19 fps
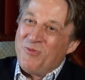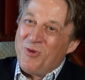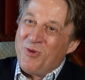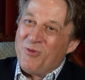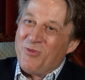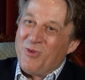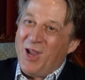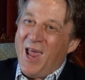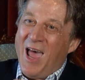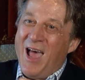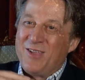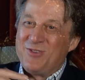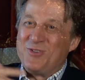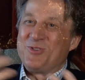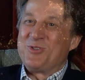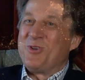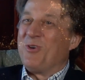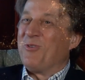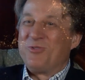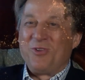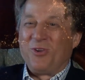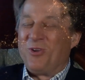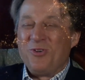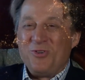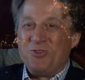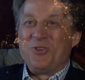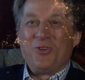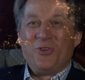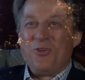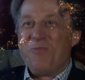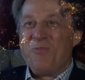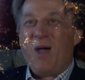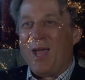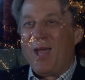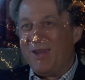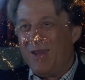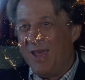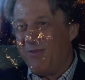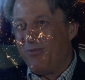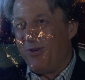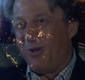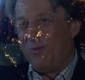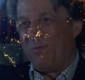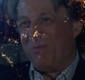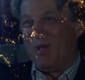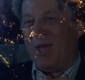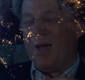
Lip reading: you've allowed yourself to lose it, you may never be